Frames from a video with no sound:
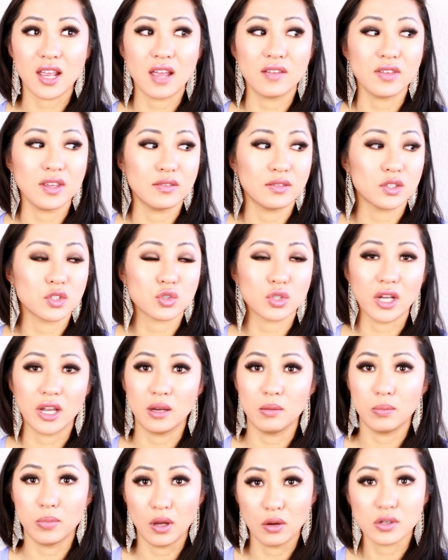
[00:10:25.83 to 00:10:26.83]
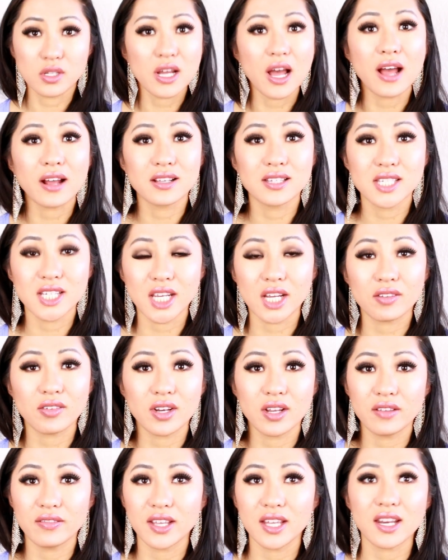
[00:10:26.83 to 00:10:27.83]
I've even tried Botox to get rid
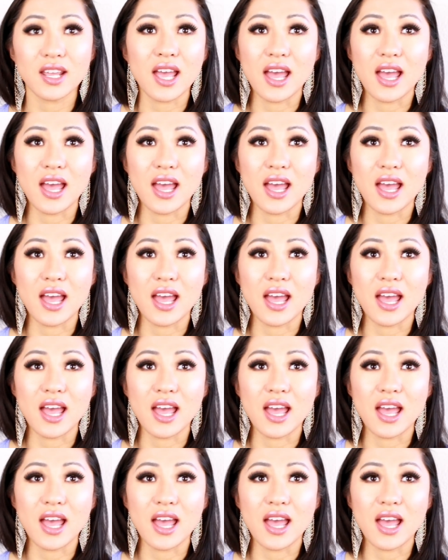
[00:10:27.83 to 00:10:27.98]
of it.